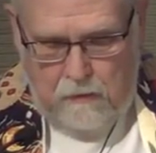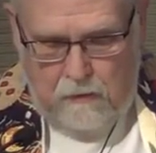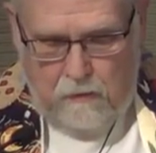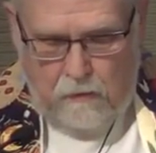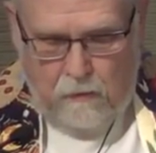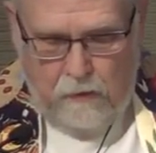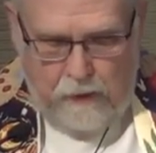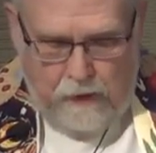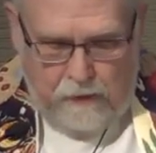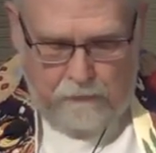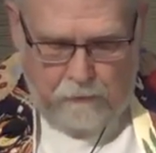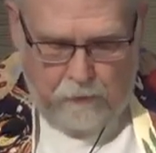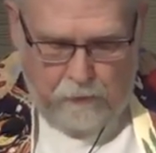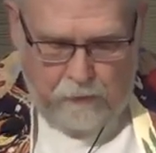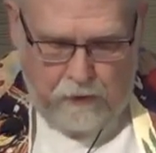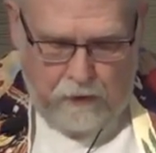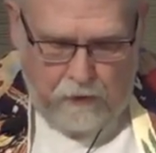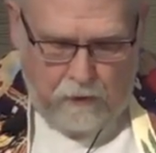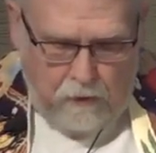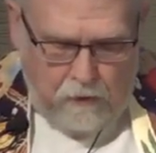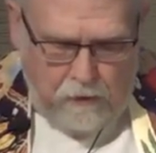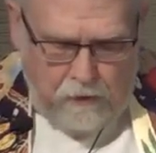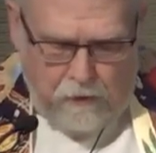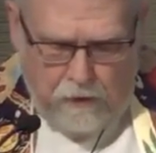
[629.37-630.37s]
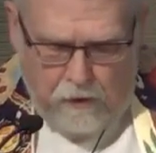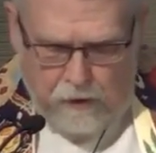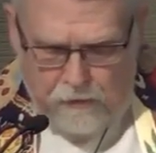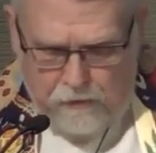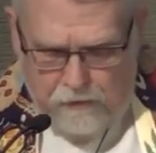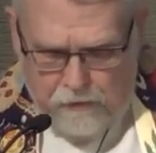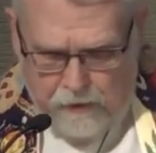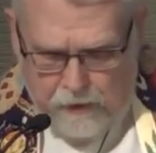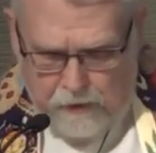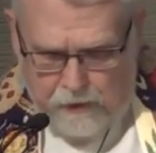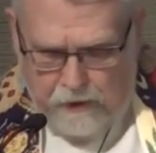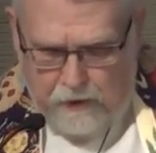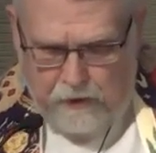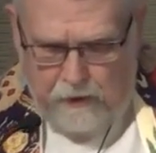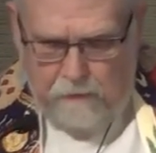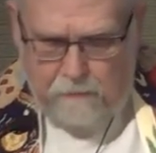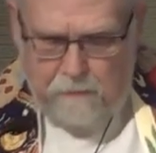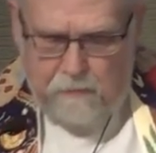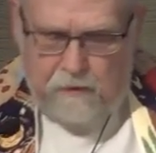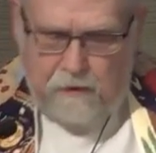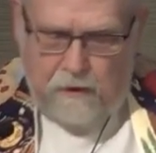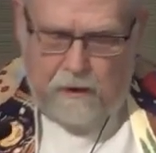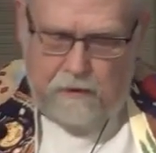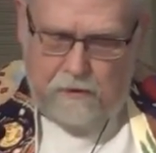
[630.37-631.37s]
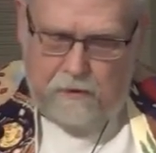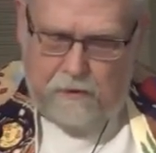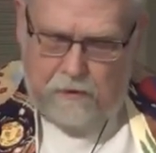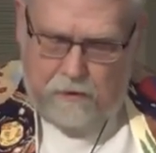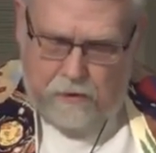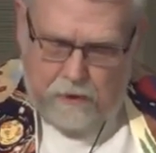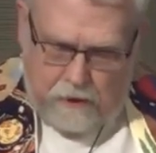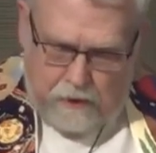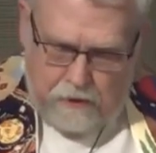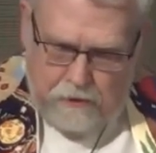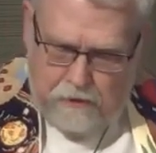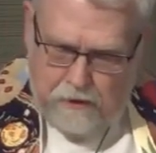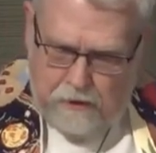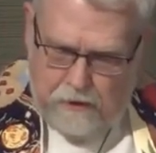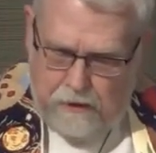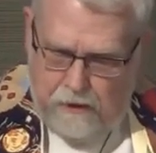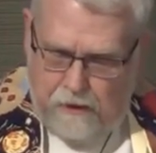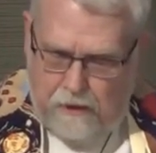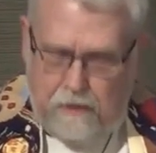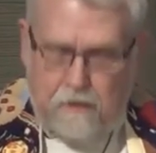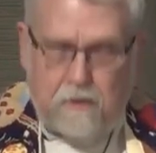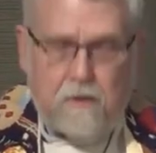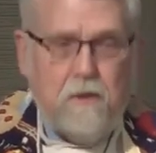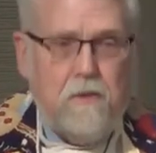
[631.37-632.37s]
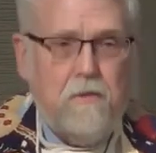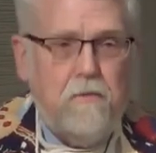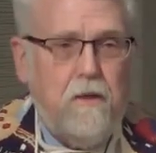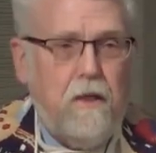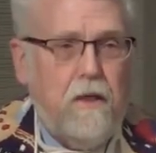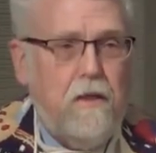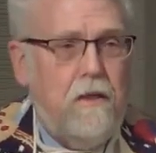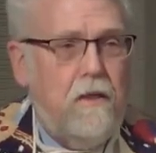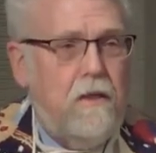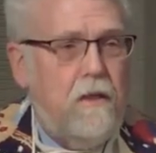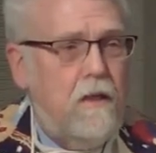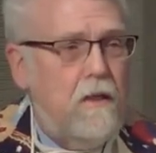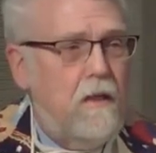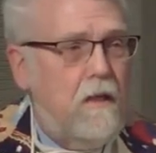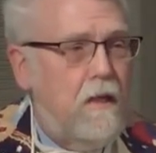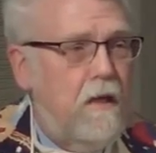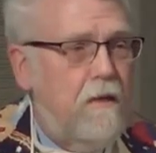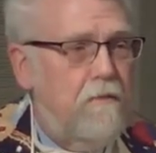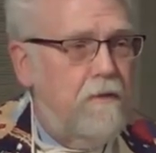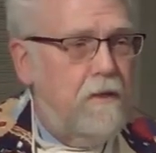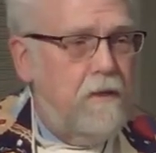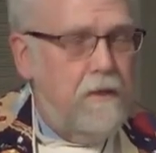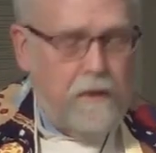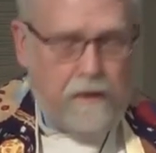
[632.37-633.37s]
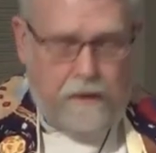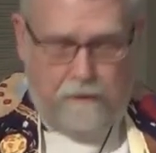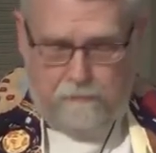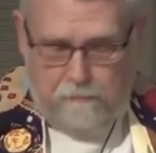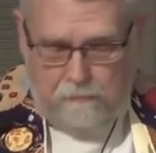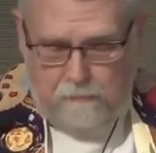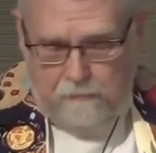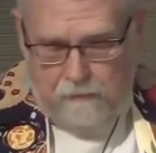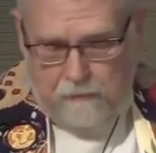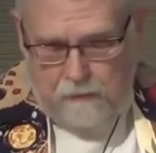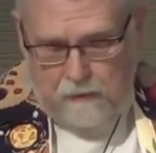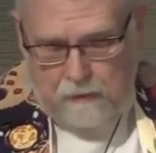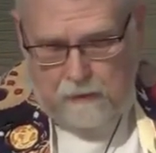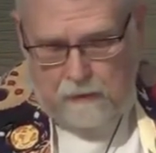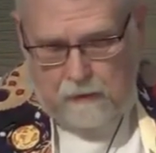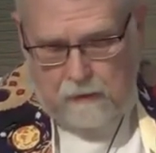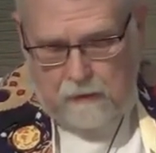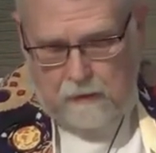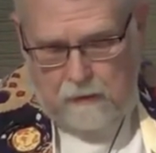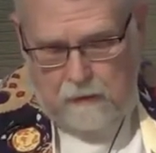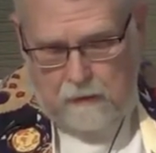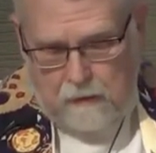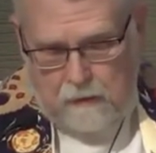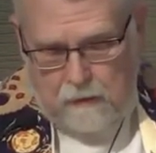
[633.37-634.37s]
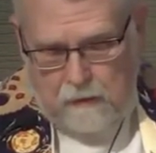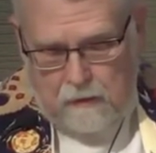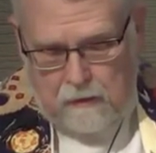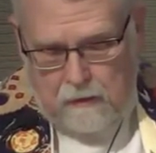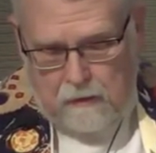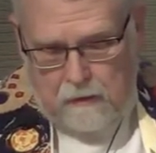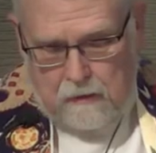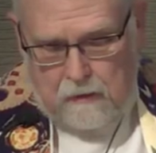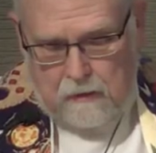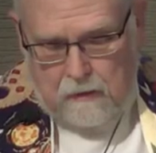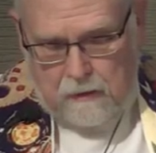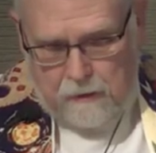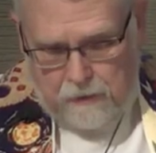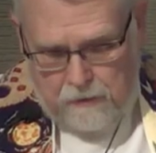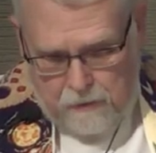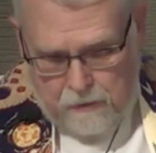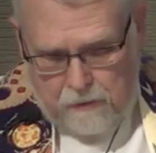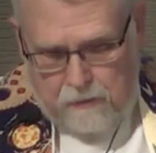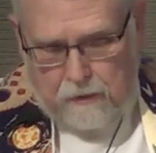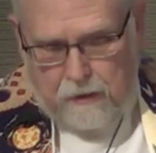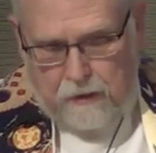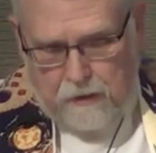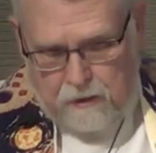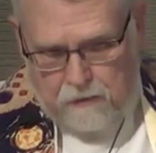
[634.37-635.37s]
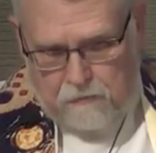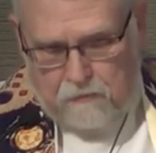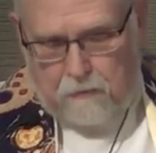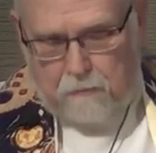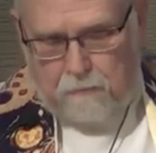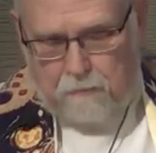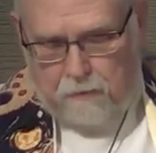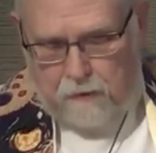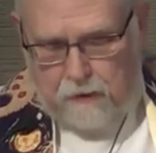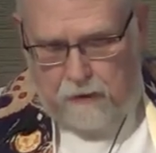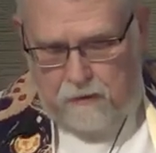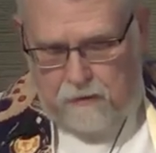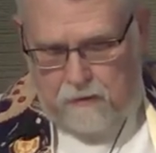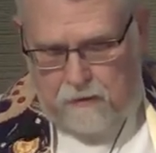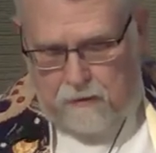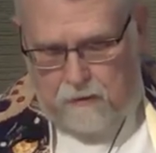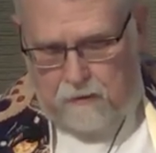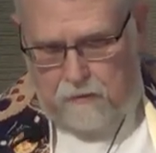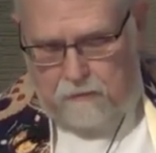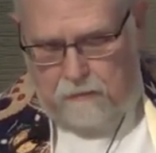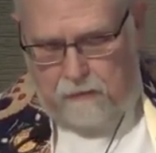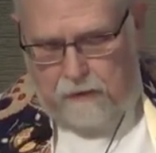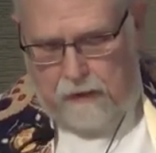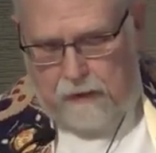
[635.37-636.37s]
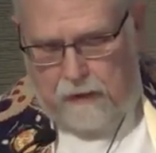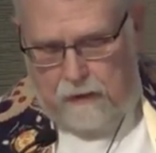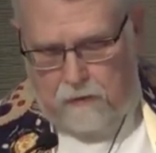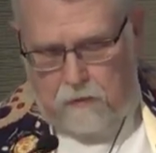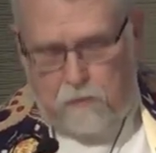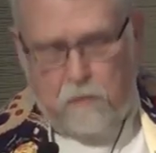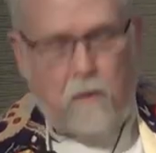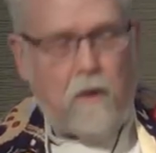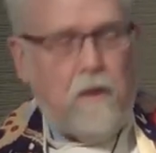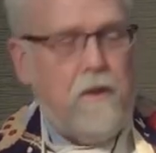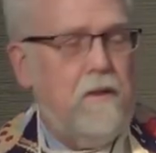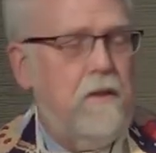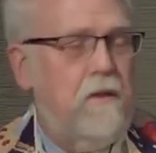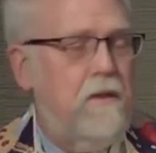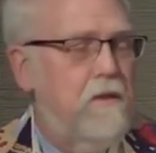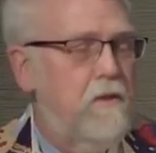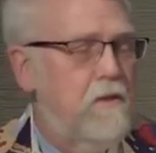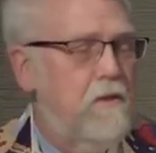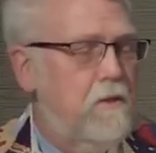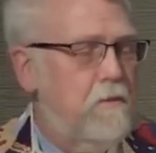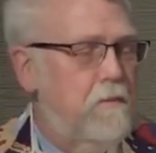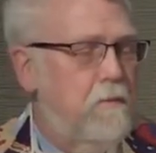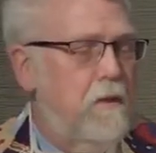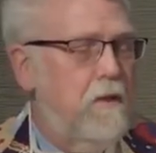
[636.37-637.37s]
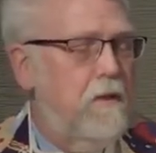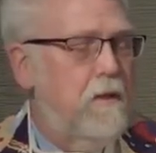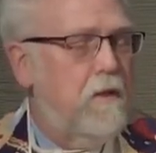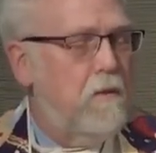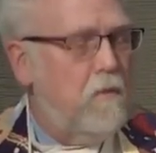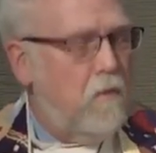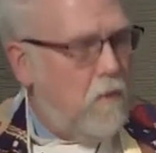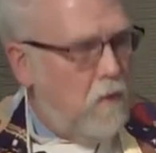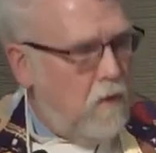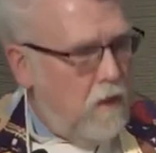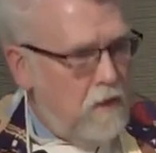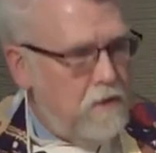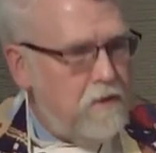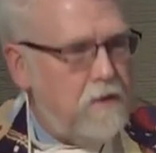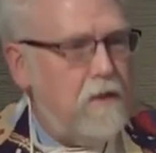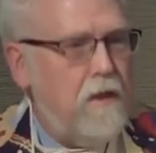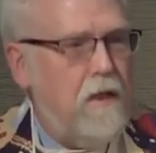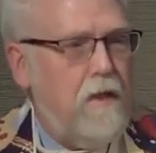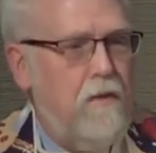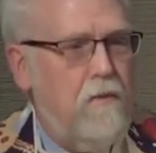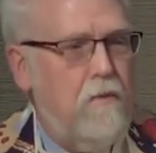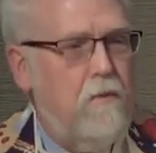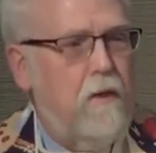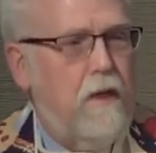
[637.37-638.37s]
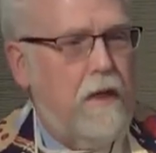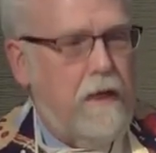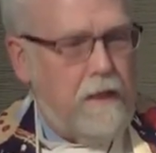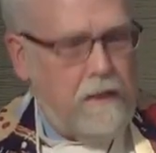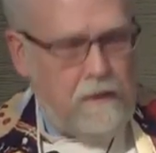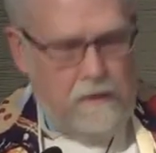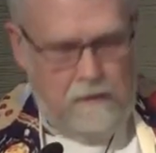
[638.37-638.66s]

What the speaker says: Whatever we hold on to that keeps us judging others rather than loving them, let the graceful presence of God's water and spirit wash that away.